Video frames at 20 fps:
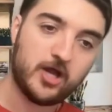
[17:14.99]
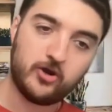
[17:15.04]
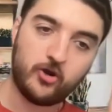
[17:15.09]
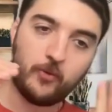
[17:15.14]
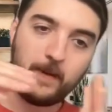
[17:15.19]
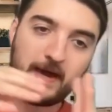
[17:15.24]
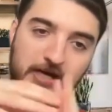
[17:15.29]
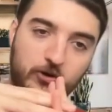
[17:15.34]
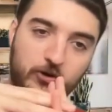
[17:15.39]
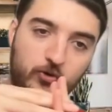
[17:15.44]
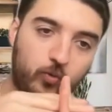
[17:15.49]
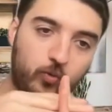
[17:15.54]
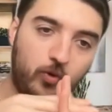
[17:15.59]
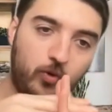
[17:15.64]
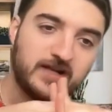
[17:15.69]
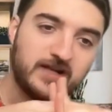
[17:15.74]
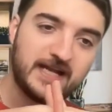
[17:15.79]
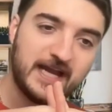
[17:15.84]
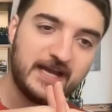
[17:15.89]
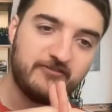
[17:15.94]
no matter
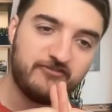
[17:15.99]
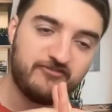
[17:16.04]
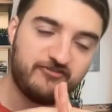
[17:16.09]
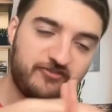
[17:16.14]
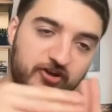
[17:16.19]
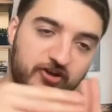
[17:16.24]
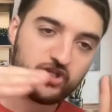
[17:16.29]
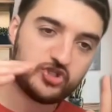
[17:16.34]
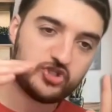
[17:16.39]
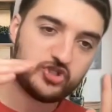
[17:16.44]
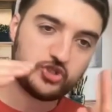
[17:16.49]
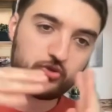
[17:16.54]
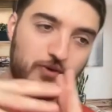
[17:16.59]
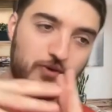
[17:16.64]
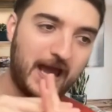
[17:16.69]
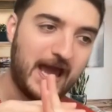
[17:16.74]
what kind of footage you